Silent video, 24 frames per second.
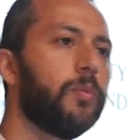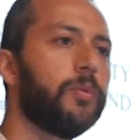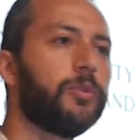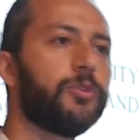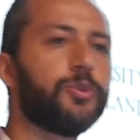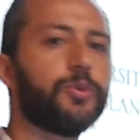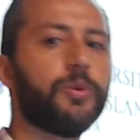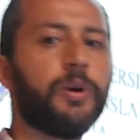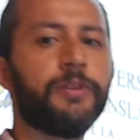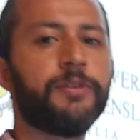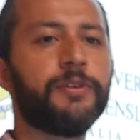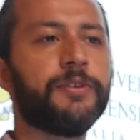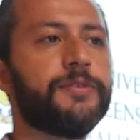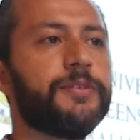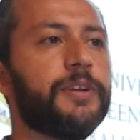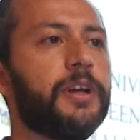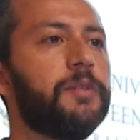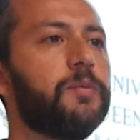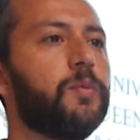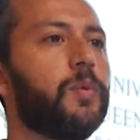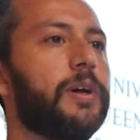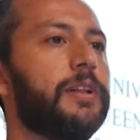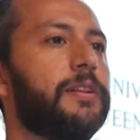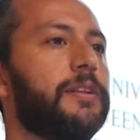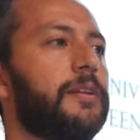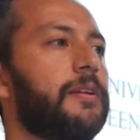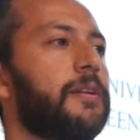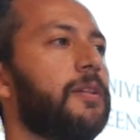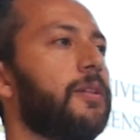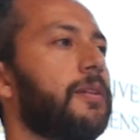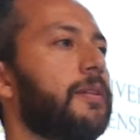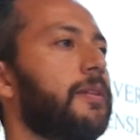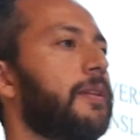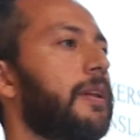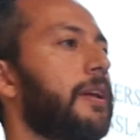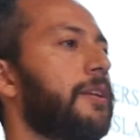To understand what
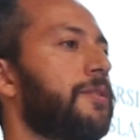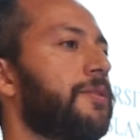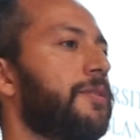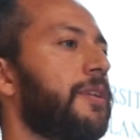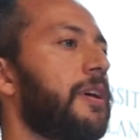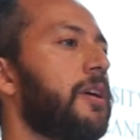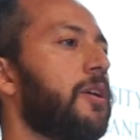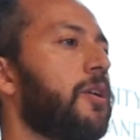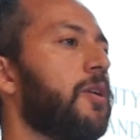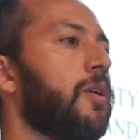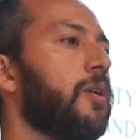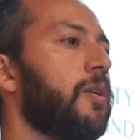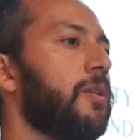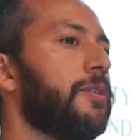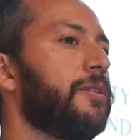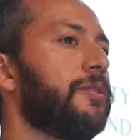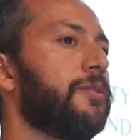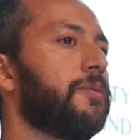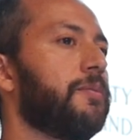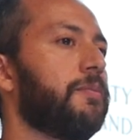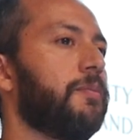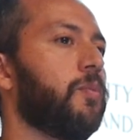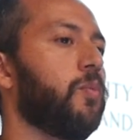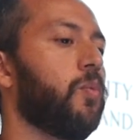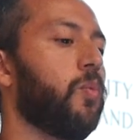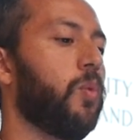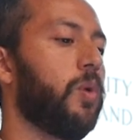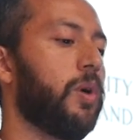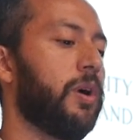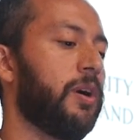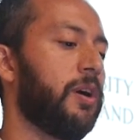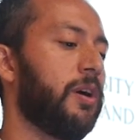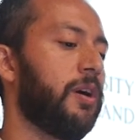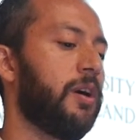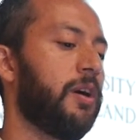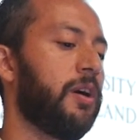the stakeholders
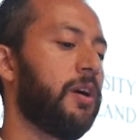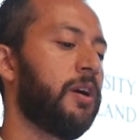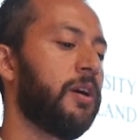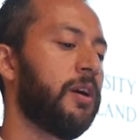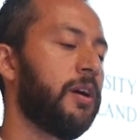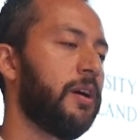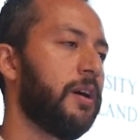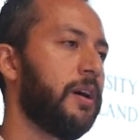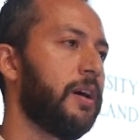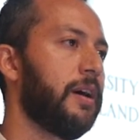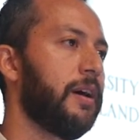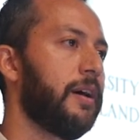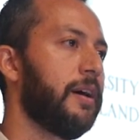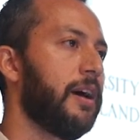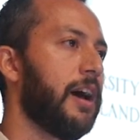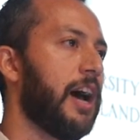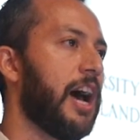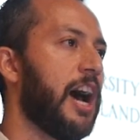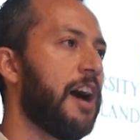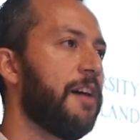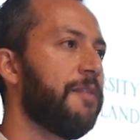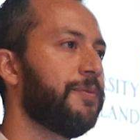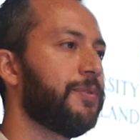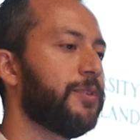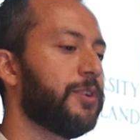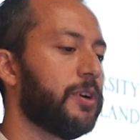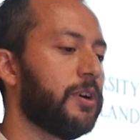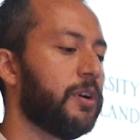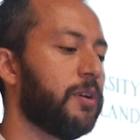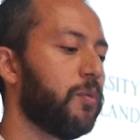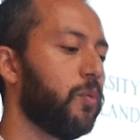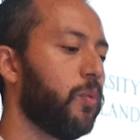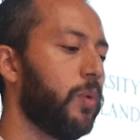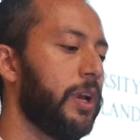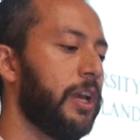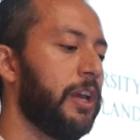were
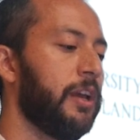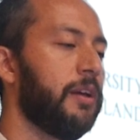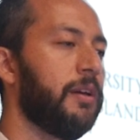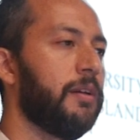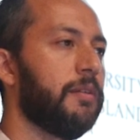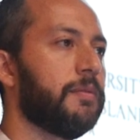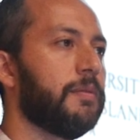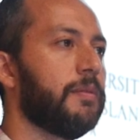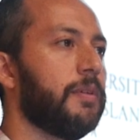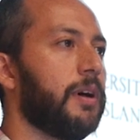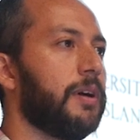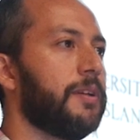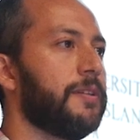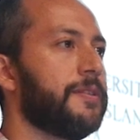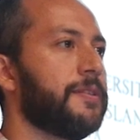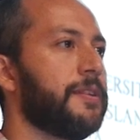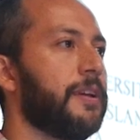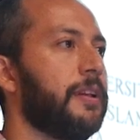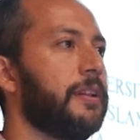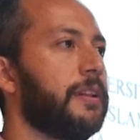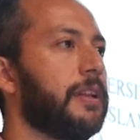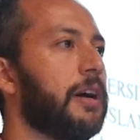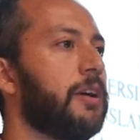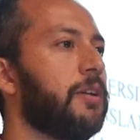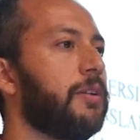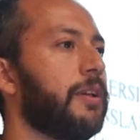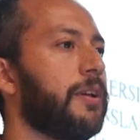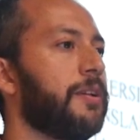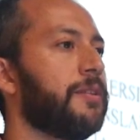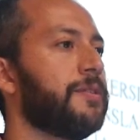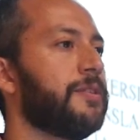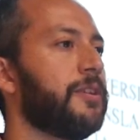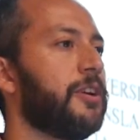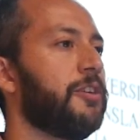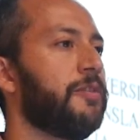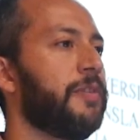after, we sent out a
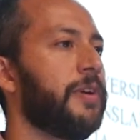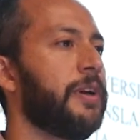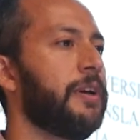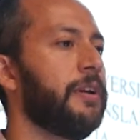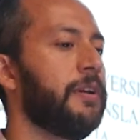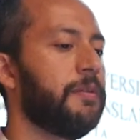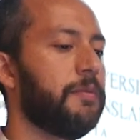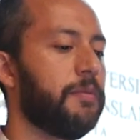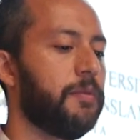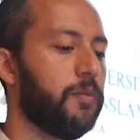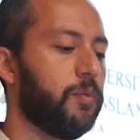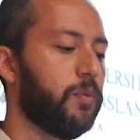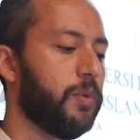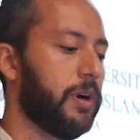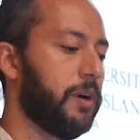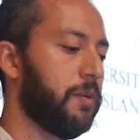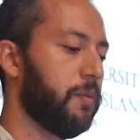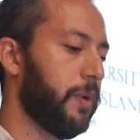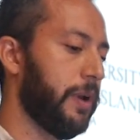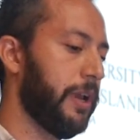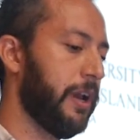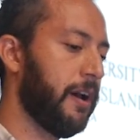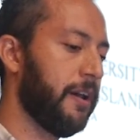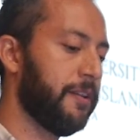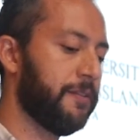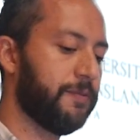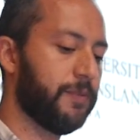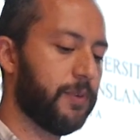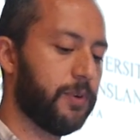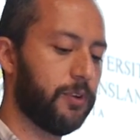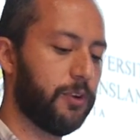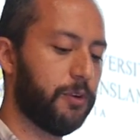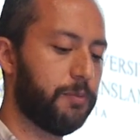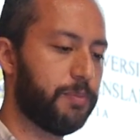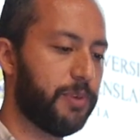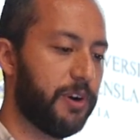survey where we asked
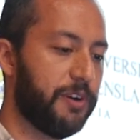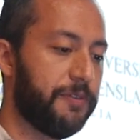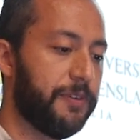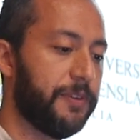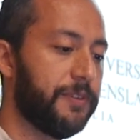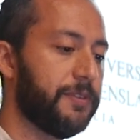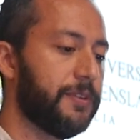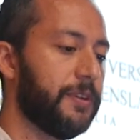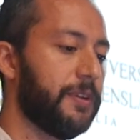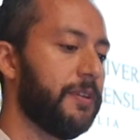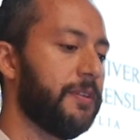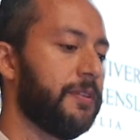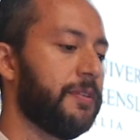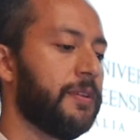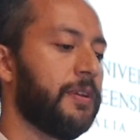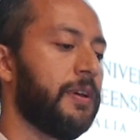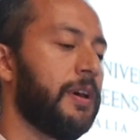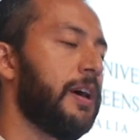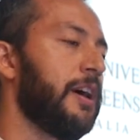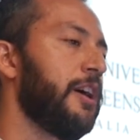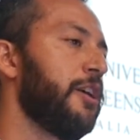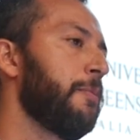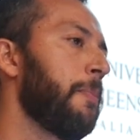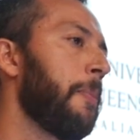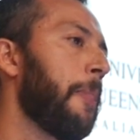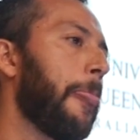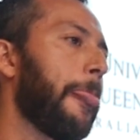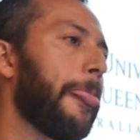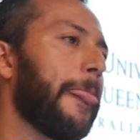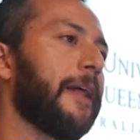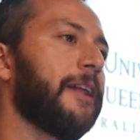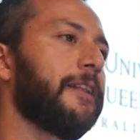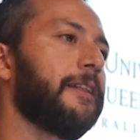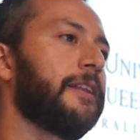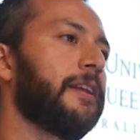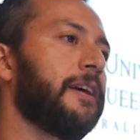for their preferences,
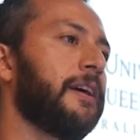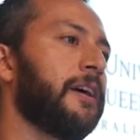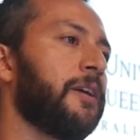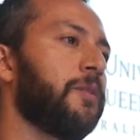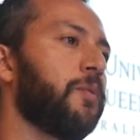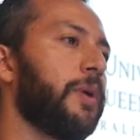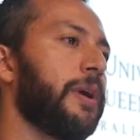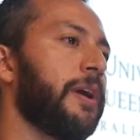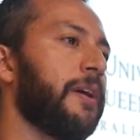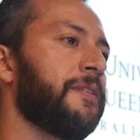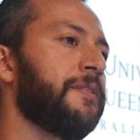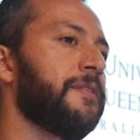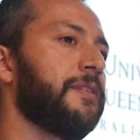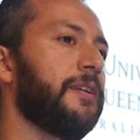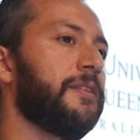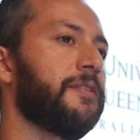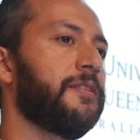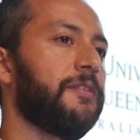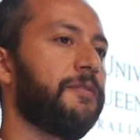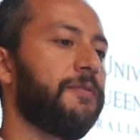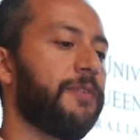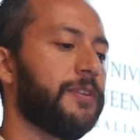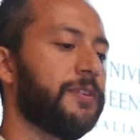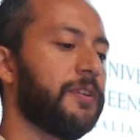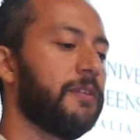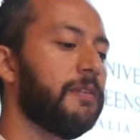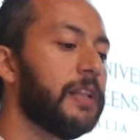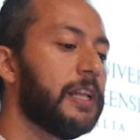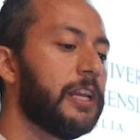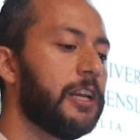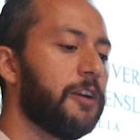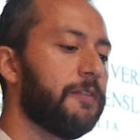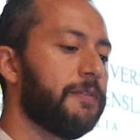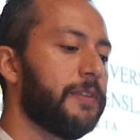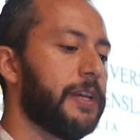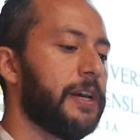we assessed the
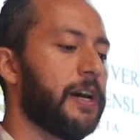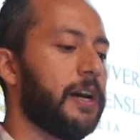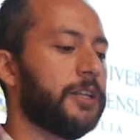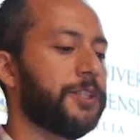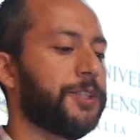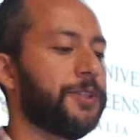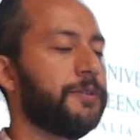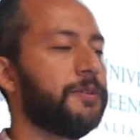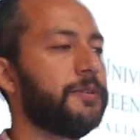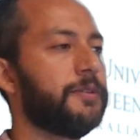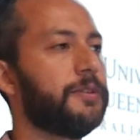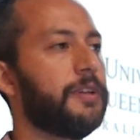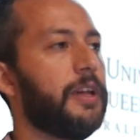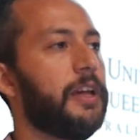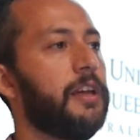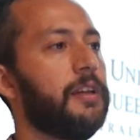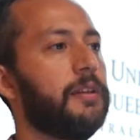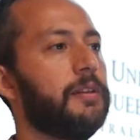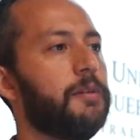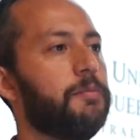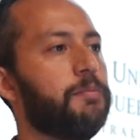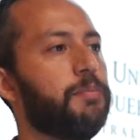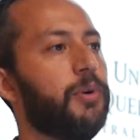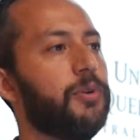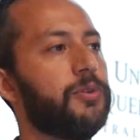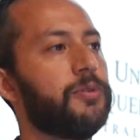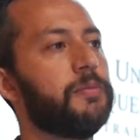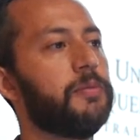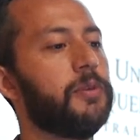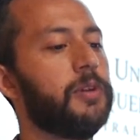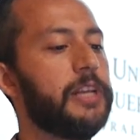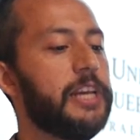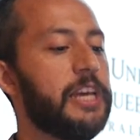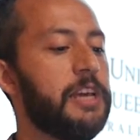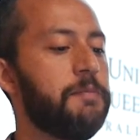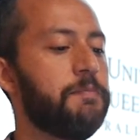feasibility of the action, the
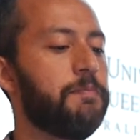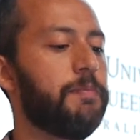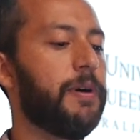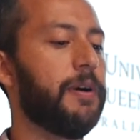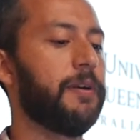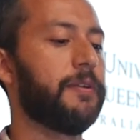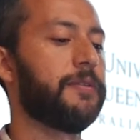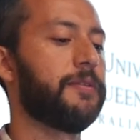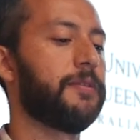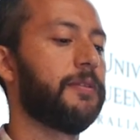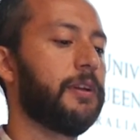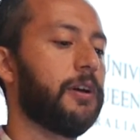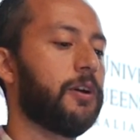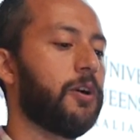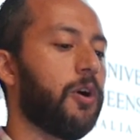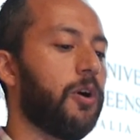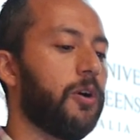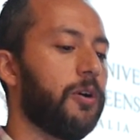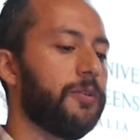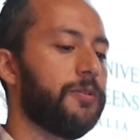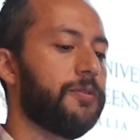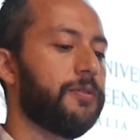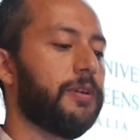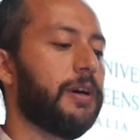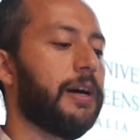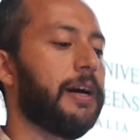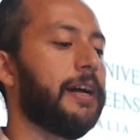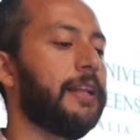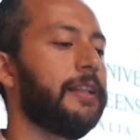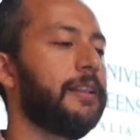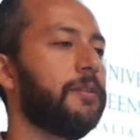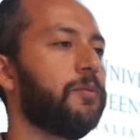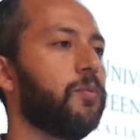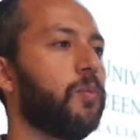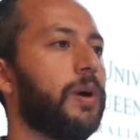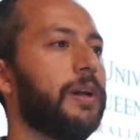possible impacts, the cost,
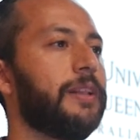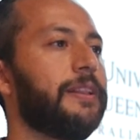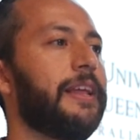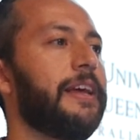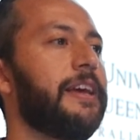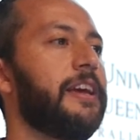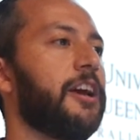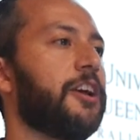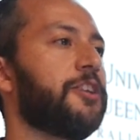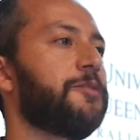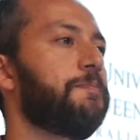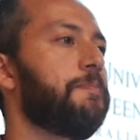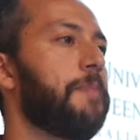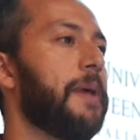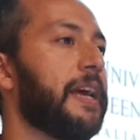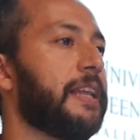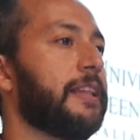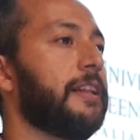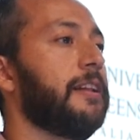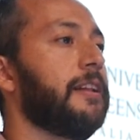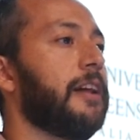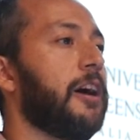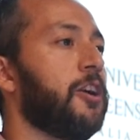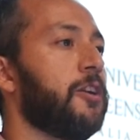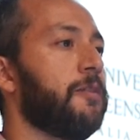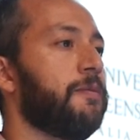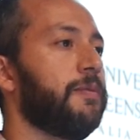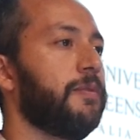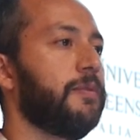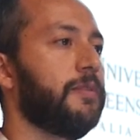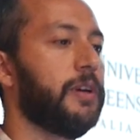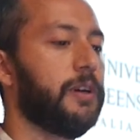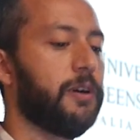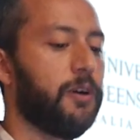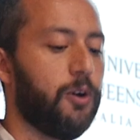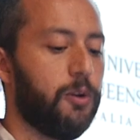and what they expected out
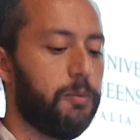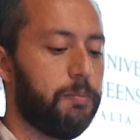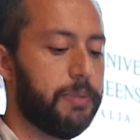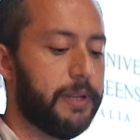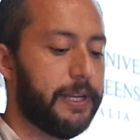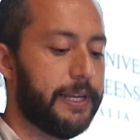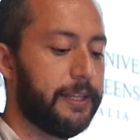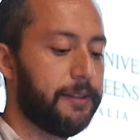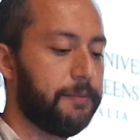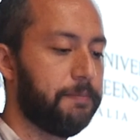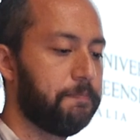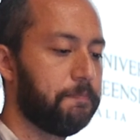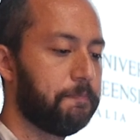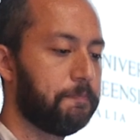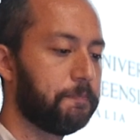of the whole plan.